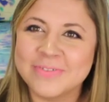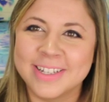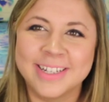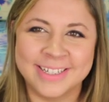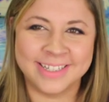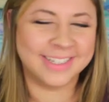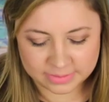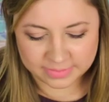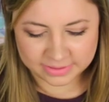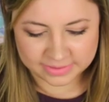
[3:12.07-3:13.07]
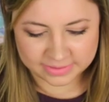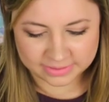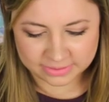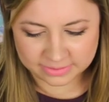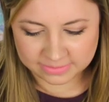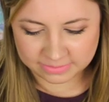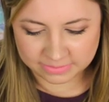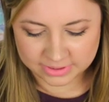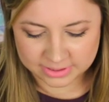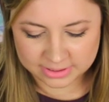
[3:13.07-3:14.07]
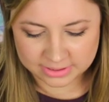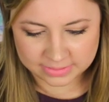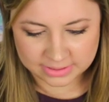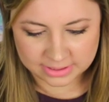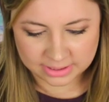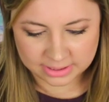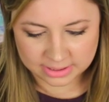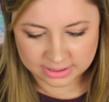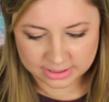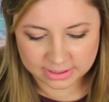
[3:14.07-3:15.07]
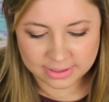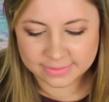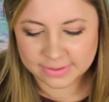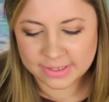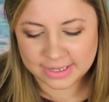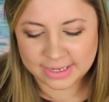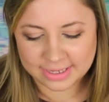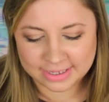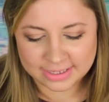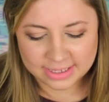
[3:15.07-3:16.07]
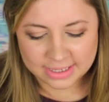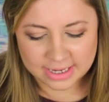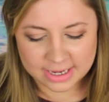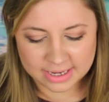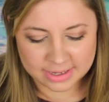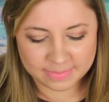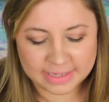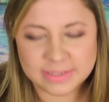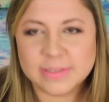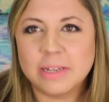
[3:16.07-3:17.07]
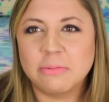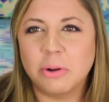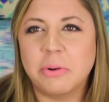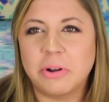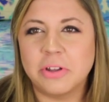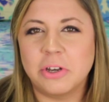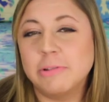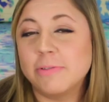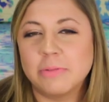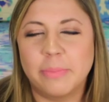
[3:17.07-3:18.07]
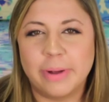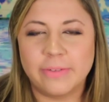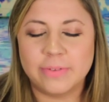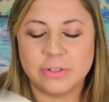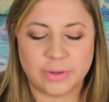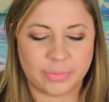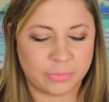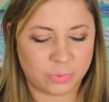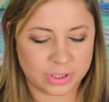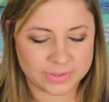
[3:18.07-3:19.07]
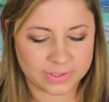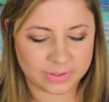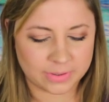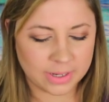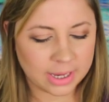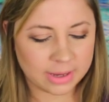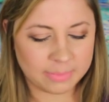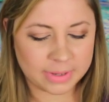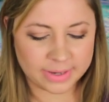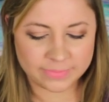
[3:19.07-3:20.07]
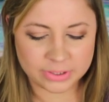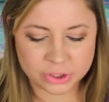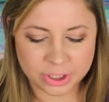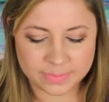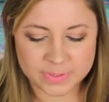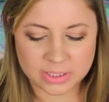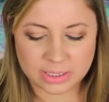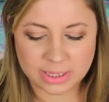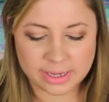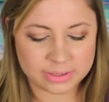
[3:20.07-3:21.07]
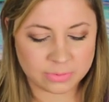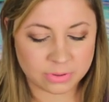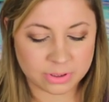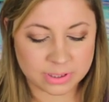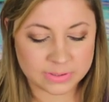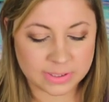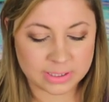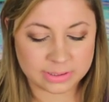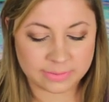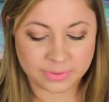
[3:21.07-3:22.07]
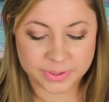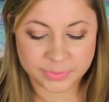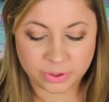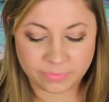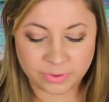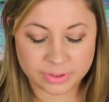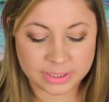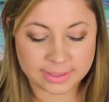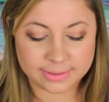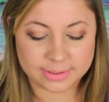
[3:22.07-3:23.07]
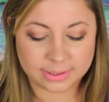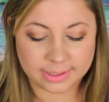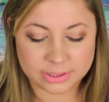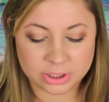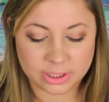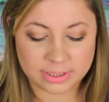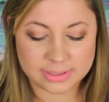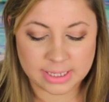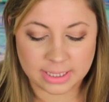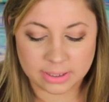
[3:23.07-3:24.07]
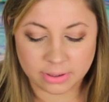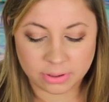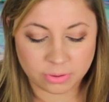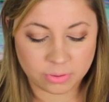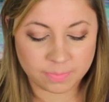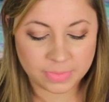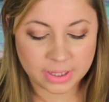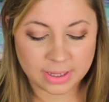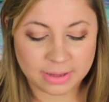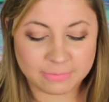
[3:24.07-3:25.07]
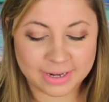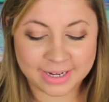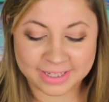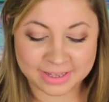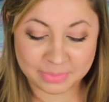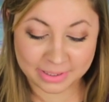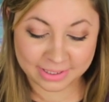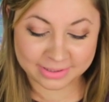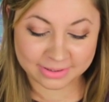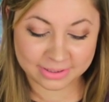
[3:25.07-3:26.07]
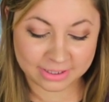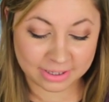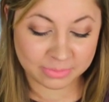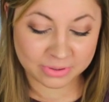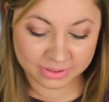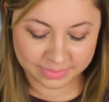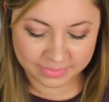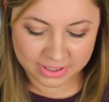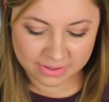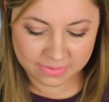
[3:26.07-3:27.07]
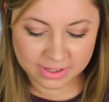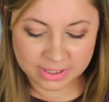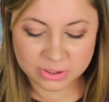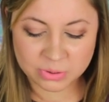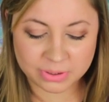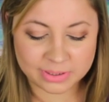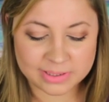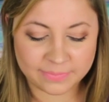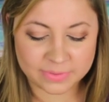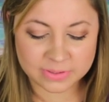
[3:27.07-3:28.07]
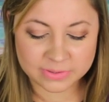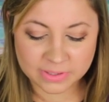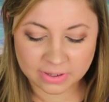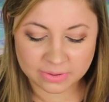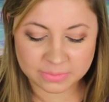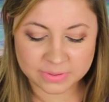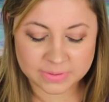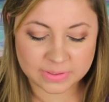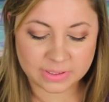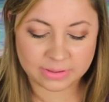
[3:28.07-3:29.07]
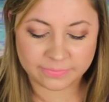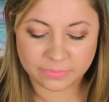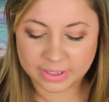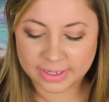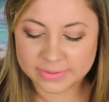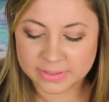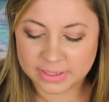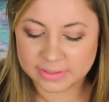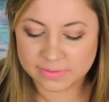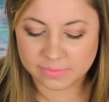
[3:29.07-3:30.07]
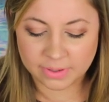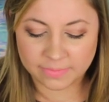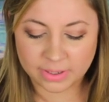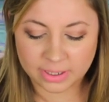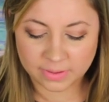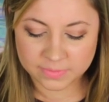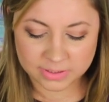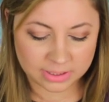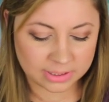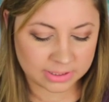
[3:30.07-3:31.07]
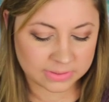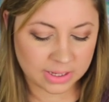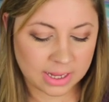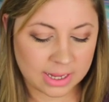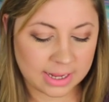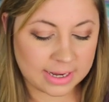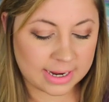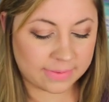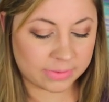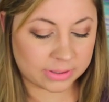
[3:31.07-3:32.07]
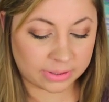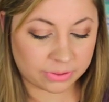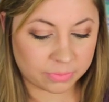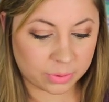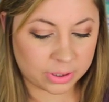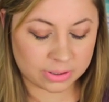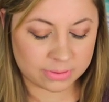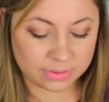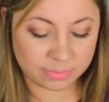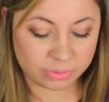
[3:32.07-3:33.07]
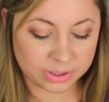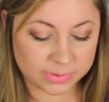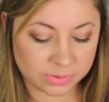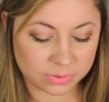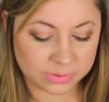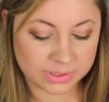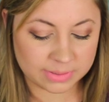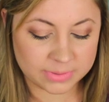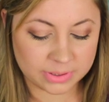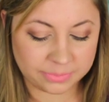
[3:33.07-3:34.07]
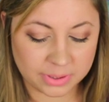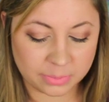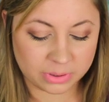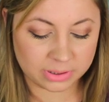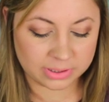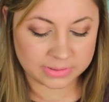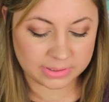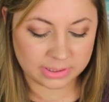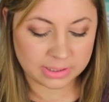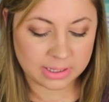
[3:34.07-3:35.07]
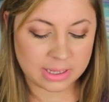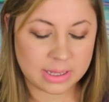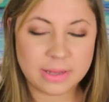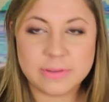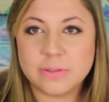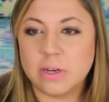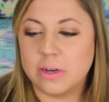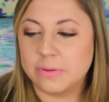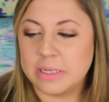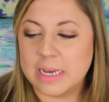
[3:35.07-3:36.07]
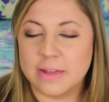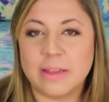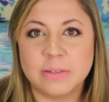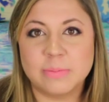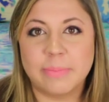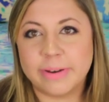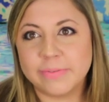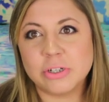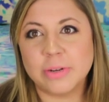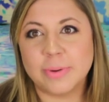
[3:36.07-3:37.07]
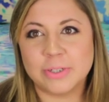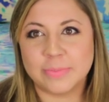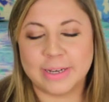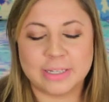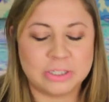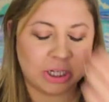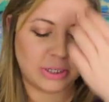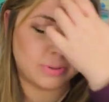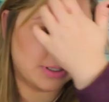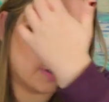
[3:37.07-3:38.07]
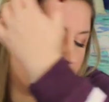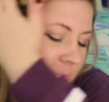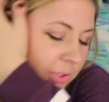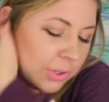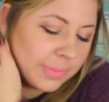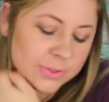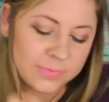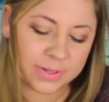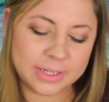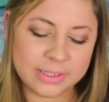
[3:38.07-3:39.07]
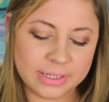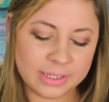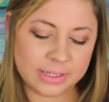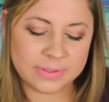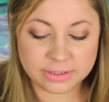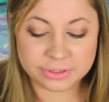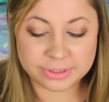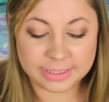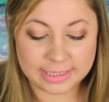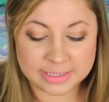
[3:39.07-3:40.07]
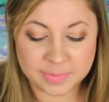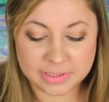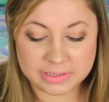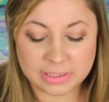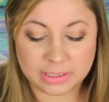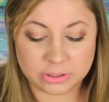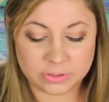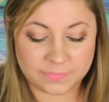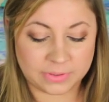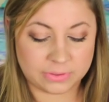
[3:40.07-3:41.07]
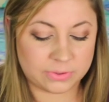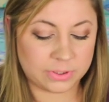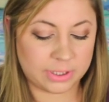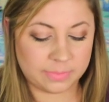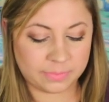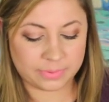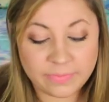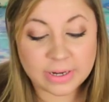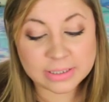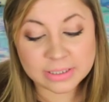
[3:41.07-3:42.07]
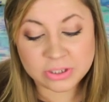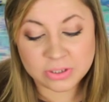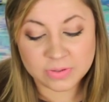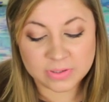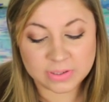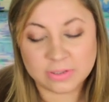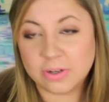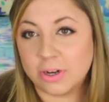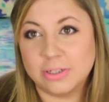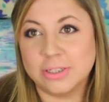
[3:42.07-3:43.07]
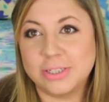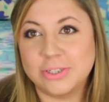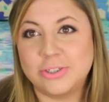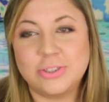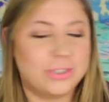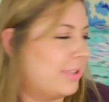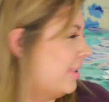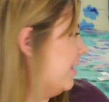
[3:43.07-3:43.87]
Finn. Oh, this is a long one. Okay. Oh, okay, yeah. I just like wrote all the notes from the benefit trip on one. So benefit trip, seeing the headquarters, getting the first preview at the color collection and taking it home. Riding in the pink Hummer limo, touring San Francisco with seeing the Full House, and that's the Raven houses, and having like 300 plus girls come to the meetup with Lindsay. So yeah, that was my benefit trip I took back in January. That was so much fun. In the Great Gatsby as an English field trip. Finally choosing a college.